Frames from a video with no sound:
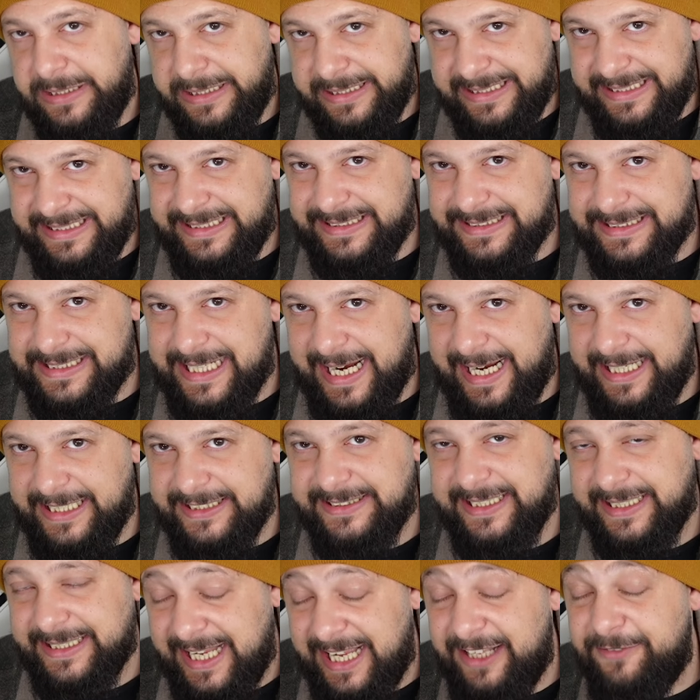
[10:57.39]
These guys
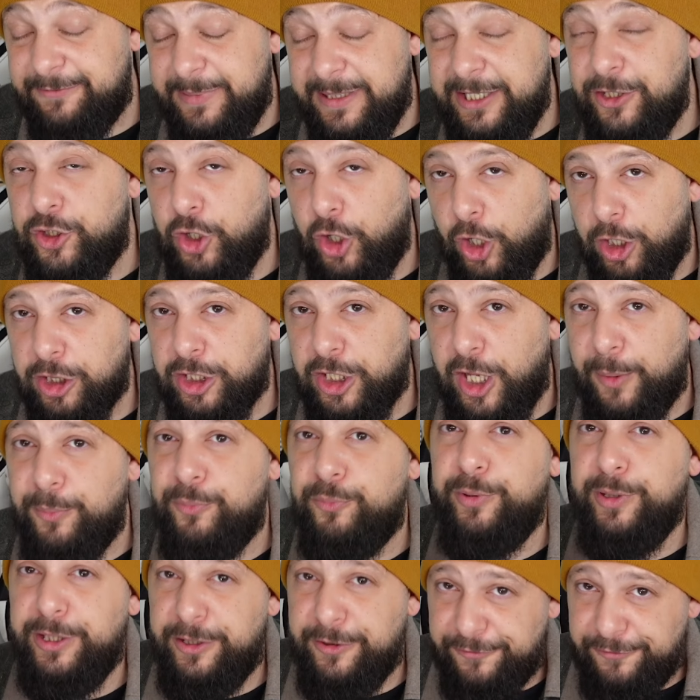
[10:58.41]
that have been called
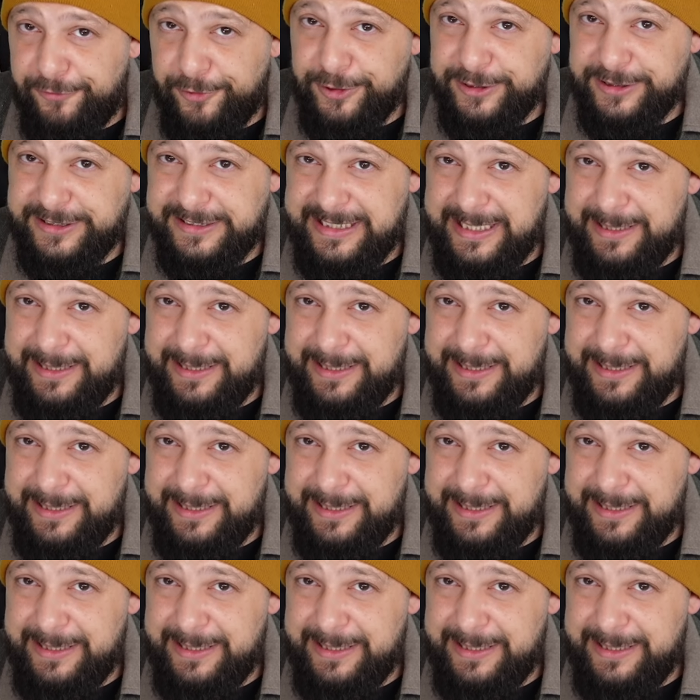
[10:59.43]
up with the first